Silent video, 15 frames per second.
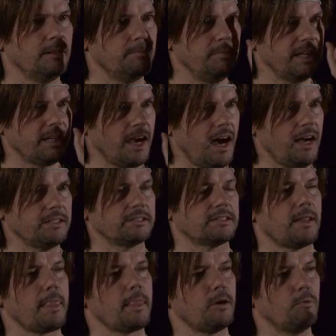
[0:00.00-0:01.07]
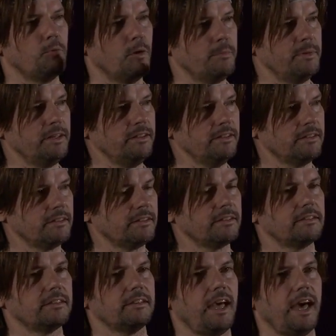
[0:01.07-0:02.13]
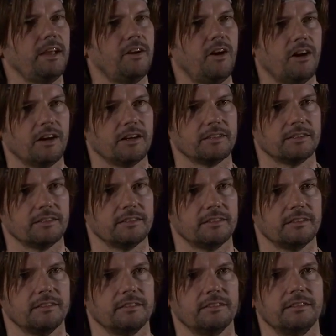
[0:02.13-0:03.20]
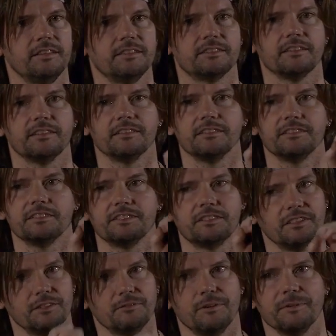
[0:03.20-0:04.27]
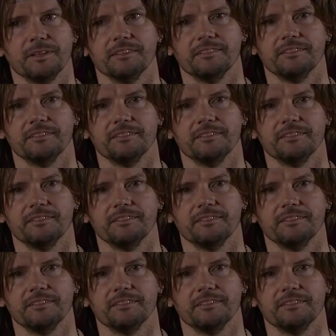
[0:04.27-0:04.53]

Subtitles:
Because woman at heart is still a woman.